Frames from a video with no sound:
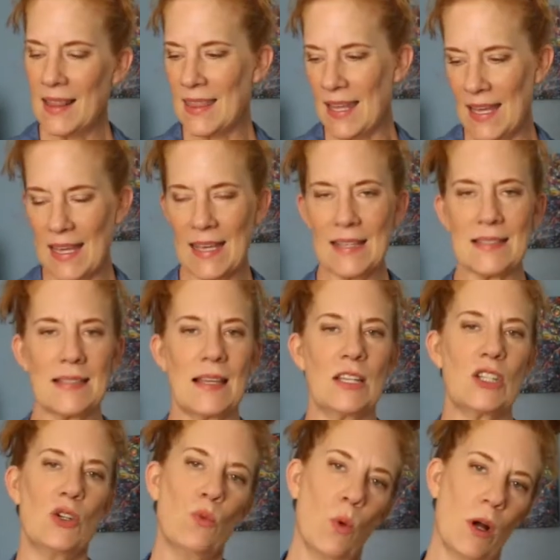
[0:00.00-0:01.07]
things
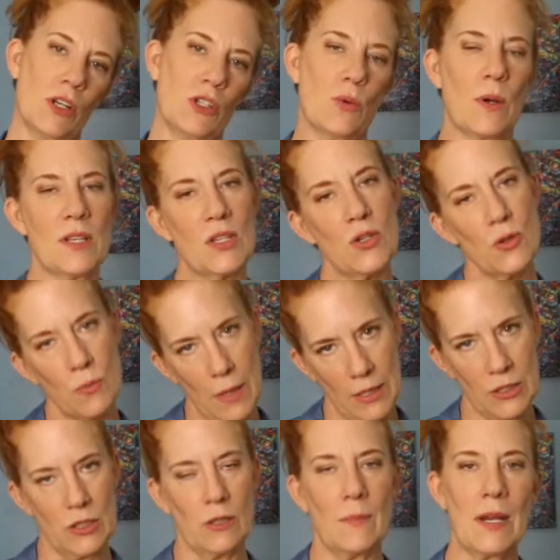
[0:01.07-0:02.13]
that you want to, as a
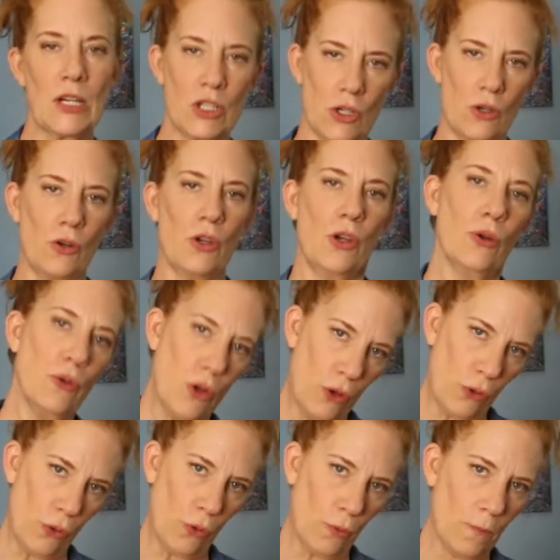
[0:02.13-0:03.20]
director, make sure you
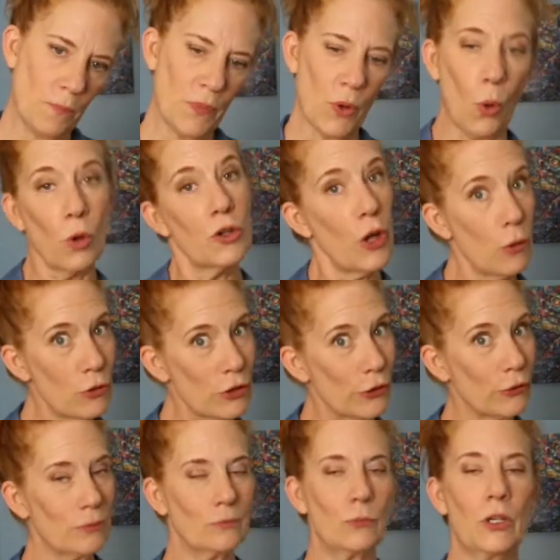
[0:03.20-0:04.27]
do or don't
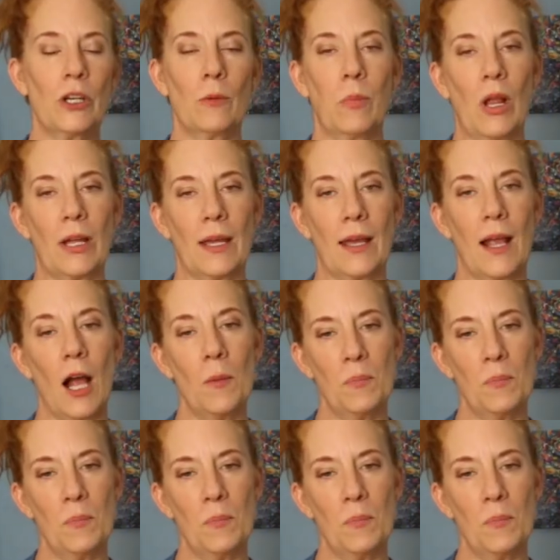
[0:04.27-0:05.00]
do when you're blocking a